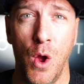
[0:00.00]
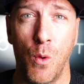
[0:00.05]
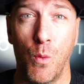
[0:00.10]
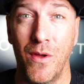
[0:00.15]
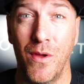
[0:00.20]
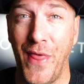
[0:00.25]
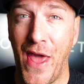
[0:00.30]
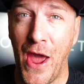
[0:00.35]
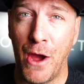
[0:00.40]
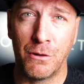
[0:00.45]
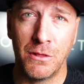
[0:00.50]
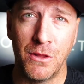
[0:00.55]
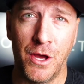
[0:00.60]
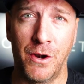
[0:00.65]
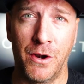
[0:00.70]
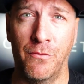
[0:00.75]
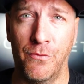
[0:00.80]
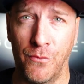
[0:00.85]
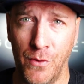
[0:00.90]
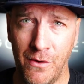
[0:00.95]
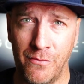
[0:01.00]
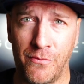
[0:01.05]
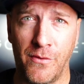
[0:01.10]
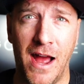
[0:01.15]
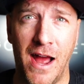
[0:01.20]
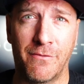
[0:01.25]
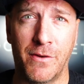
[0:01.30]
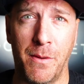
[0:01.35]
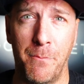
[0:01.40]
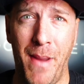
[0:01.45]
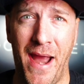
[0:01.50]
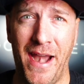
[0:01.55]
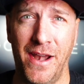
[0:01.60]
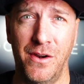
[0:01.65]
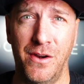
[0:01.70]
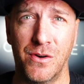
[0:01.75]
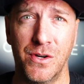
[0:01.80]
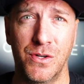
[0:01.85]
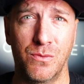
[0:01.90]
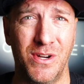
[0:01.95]
without a lot of riffraff
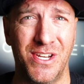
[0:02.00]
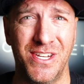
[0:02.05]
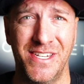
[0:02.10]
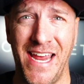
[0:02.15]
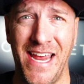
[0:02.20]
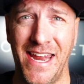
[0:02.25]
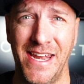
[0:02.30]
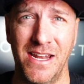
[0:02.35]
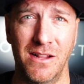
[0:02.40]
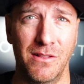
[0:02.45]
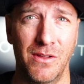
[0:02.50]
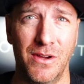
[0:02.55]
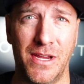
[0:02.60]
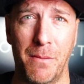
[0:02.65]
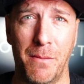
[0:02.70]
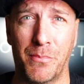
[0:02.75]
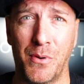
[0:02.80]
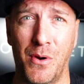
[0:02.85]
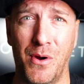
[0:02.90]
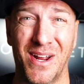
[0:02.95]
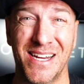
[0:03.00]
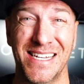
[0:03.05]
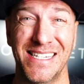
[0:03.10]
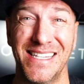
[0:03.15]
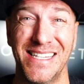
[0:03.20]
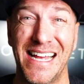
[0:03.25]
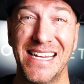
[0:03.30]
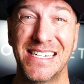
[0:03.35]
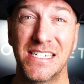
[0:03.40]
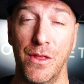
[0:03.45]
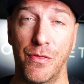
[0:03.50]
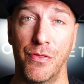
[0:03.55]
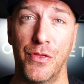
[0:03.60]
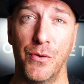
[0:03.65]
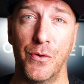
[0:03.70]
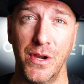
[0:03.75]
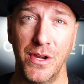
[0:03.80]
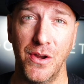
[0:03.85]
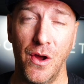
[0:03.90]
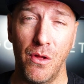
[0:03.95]
competitors, which tend to look at products less than
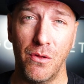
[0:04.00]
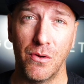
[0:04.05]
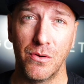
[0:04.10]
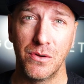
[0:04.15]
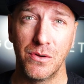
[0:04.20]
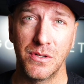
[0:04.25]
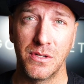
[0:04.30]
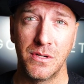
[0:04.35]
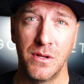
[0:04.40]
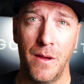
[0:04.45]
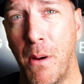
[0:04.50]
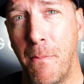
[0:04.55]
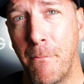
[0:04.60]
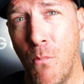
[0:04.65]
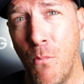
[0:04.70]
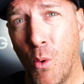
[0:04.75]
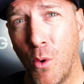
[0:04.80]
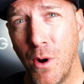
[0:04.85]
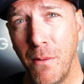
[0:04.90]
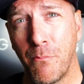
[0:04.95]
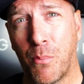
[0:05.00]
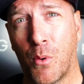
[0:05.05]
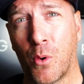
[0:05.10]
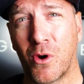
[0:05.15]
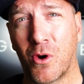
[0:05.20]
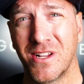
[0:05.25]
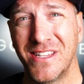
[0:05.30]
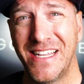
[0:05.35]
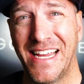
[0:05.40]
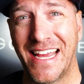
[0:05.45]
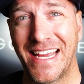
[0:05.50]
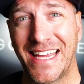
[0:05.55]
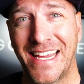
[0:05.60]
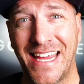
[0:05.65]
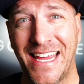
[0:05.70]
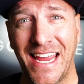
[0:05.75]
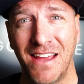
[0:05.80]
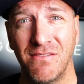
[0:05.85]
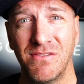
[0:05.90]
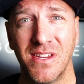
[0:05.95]
$30. But more importantly, it
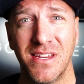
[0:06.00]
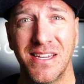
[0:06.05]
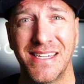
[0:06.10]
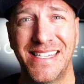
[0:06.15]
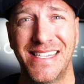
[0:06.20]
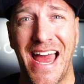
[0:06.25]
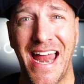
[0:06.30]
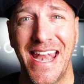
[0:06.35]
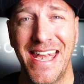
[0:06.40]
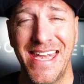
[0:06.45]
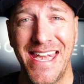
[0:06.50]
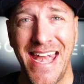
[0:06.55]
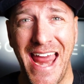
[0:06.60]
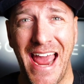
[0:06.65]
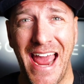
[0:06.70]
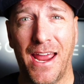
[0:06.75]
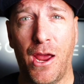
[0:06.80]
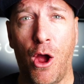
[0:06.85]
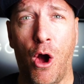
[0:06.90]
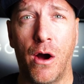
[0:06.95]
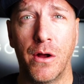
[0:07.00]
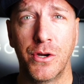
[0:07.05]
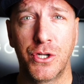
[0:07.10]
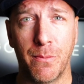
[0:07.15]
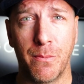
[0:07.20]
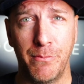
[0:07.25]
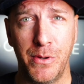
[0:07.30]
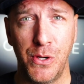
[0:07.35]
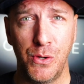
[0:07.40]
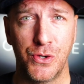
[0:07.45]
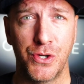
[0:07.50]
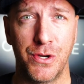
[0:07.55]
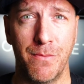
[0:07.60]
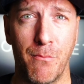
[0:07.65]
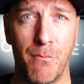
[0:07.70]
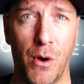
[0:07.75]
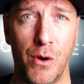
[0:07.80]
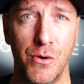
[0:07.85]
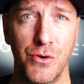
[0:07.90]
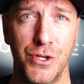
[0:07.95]
gives us that net contribution
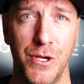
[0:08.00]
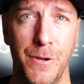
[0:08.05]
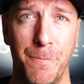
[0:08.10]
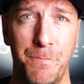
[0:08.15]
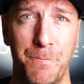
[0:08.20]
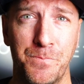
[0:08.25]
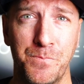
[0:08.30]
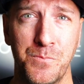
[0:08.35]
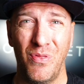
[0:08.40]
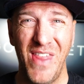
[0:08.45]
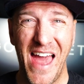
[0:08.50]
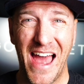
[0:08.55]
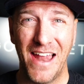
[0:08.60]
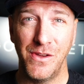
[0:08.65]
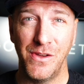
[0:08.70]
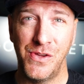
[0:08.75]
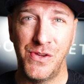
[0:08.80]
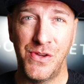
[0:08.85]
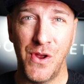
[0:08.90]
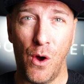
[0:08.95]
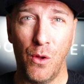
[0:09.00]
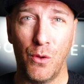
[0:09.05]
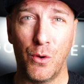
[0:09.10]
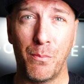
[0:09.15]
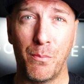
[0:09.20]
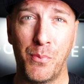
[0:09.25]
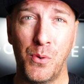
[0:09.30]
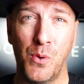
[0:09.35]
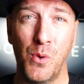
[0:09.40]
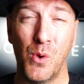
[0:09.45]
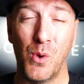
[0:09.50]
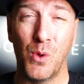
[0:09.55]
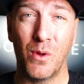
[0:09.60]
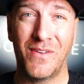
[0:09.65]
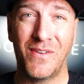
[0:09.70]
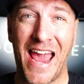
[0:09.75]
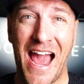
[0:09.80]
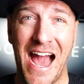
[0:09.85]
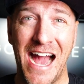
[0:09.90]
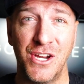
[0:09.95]
margin, that dollar pool of
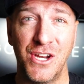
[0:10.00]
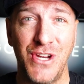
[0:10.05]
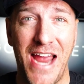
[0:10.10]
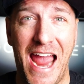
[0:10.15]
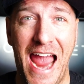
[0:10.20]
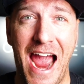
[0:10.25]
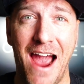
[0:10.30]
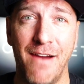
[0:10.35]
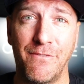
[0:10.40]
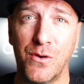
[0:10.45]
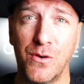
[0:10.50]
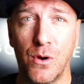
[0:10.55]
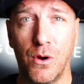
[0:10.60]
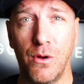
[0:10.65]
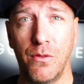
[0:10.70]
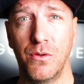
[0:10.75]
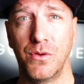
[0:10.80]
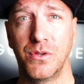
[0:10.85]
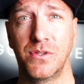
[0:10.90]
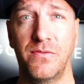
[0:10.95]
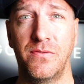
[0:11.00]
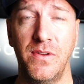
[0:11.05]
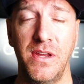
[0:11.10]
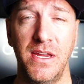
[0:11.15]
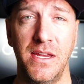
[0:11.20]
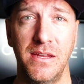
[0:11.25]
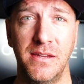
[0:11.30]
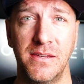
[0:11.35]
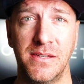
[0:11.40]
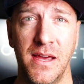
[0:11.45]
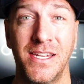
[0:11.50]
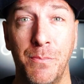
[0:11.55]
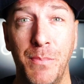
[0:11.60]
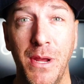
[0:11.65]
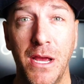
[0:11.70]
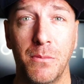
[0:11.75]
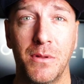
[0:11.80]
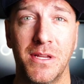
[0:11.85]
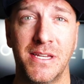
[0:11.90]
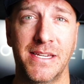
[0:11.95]
cash after all those fees to be
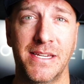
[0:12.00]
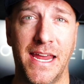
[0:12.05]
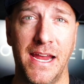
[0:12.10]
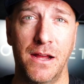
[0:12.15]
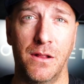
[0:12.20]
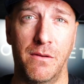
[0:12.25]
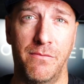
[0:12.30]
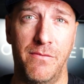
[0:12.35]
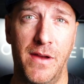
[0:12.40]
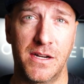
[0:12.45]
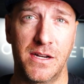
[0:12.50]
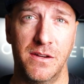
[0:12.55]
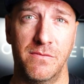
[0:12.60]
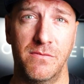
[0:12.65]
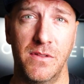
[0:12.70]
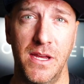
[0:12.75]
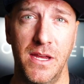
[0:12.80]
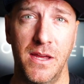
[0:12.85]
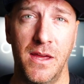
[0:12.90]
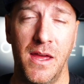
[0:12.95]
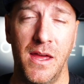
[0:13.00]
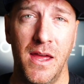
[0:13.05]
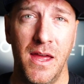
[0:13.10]
able to scale effectively.